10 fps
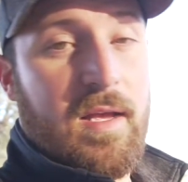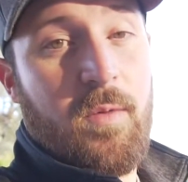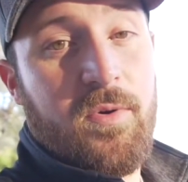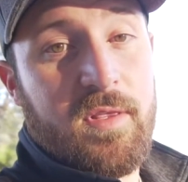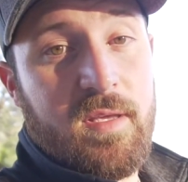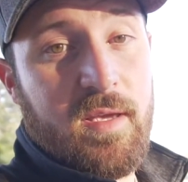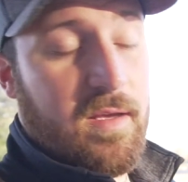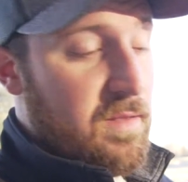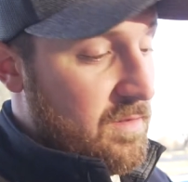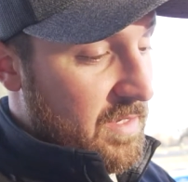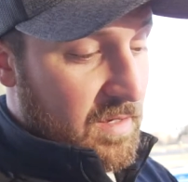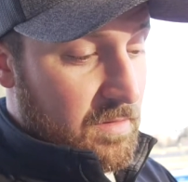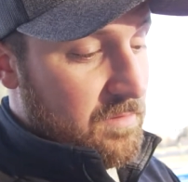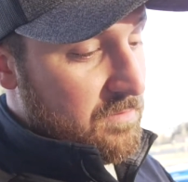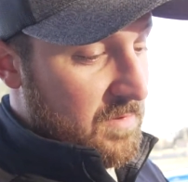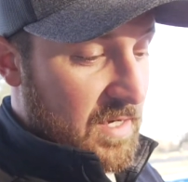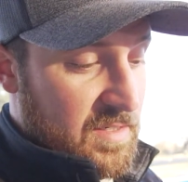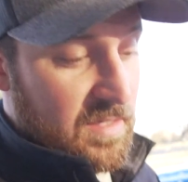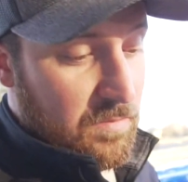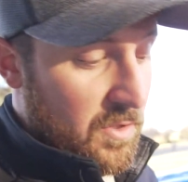I'll put the link, like I
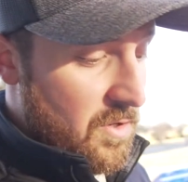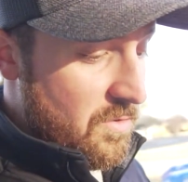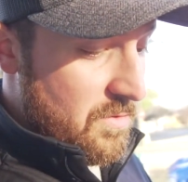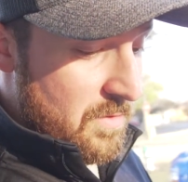said, below.